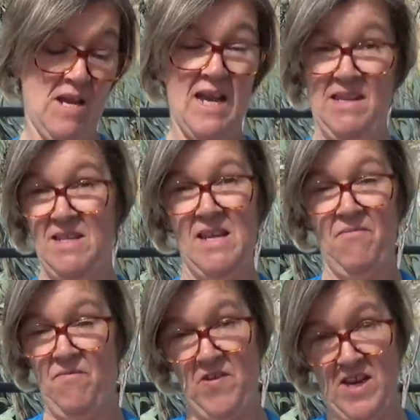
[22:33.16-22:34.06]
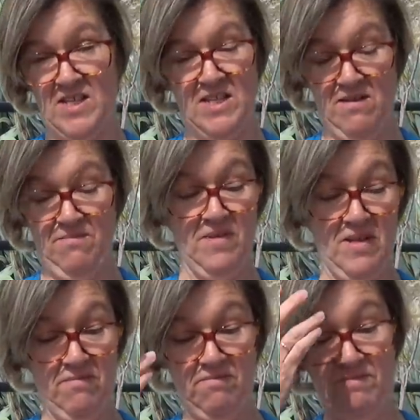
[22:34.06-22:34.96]
and in fact
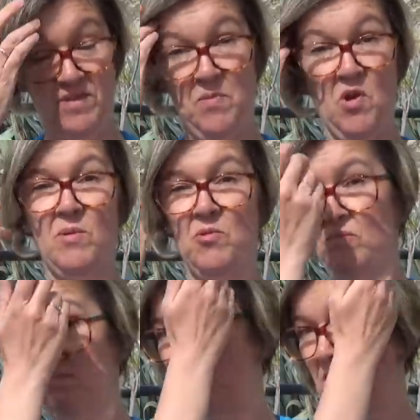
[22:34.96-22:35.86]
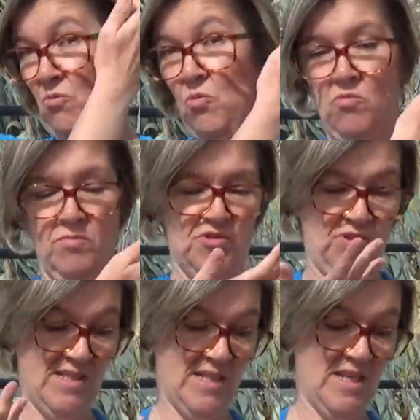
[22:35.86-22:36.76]
in the Bible, in all
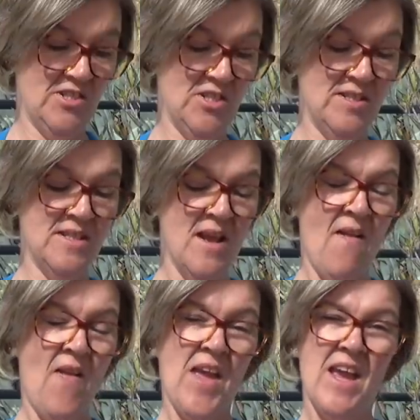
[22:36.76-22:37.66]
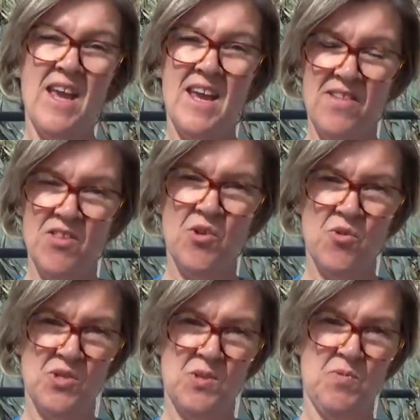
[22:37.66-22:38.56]
translations, in the
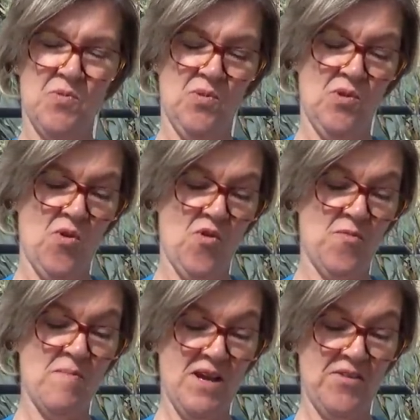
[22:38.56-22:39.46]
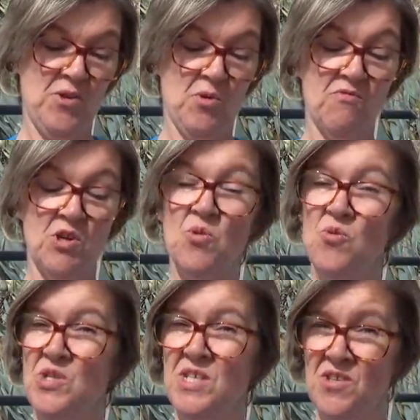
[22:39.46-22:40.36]
Gospel of Matthew are
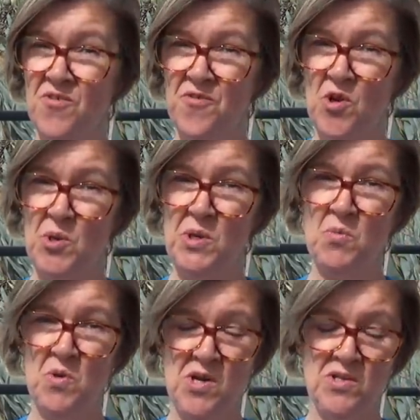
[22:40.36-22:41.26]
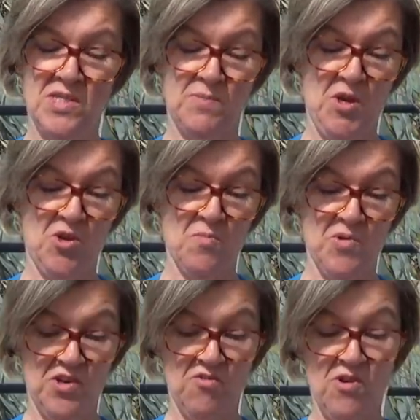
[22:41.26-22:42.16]
recorded the following words spoken
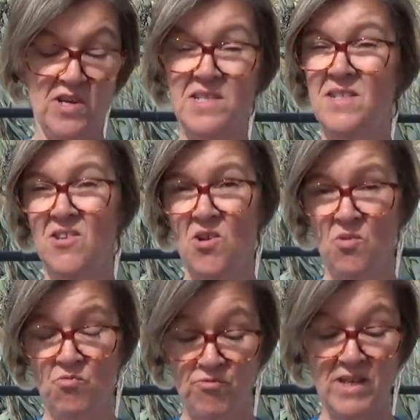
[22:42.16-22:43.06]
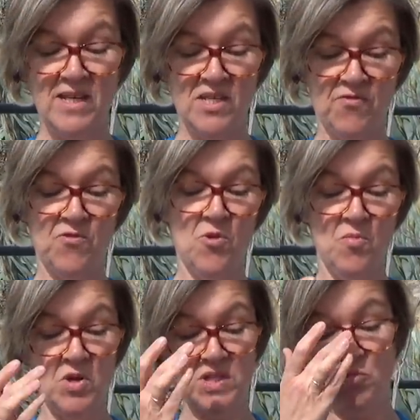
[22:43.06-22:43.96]
by Christ, and I'll read
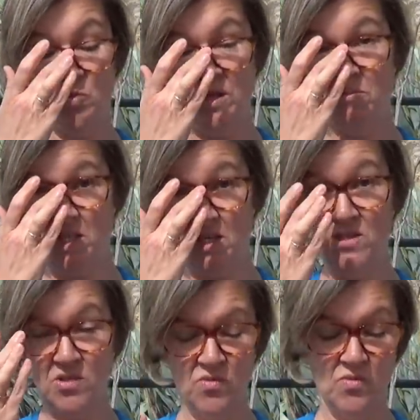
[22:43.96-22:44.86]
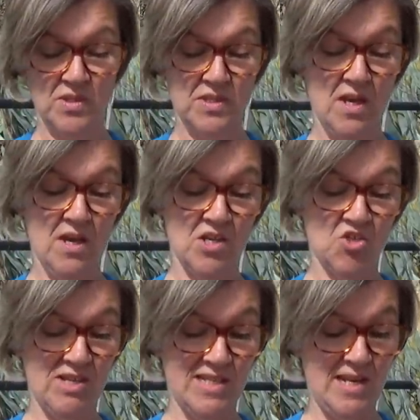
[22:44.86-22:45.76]
from William Tyndale's
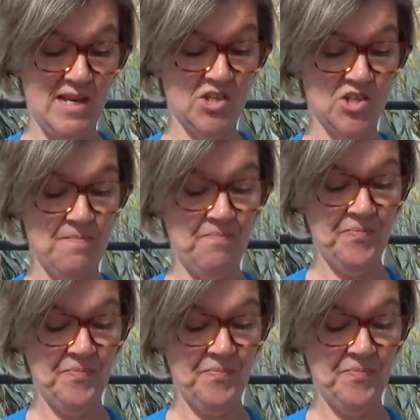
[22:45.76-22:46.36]
translation.